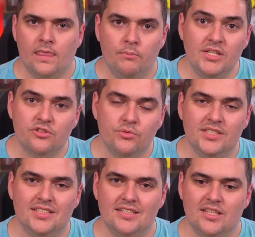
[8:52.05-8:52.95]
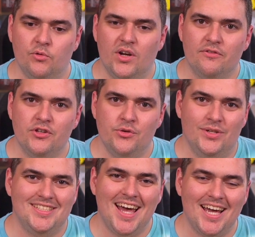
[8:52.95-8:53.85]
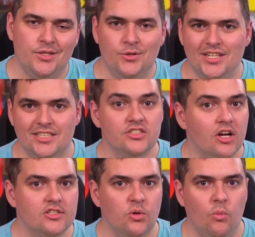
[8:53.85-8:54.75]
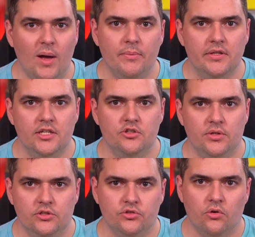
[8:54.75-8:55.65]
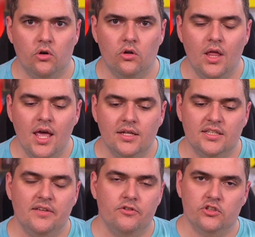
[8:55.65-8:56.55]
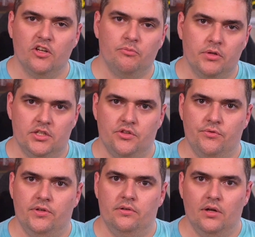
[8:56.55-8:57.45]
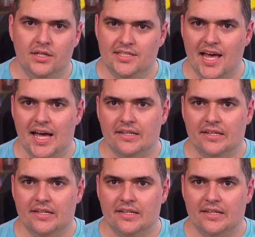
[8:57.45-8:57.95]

Mean Swing says that whenever you attack, you can exhaust a weapon that you control to give yourself +3 attack.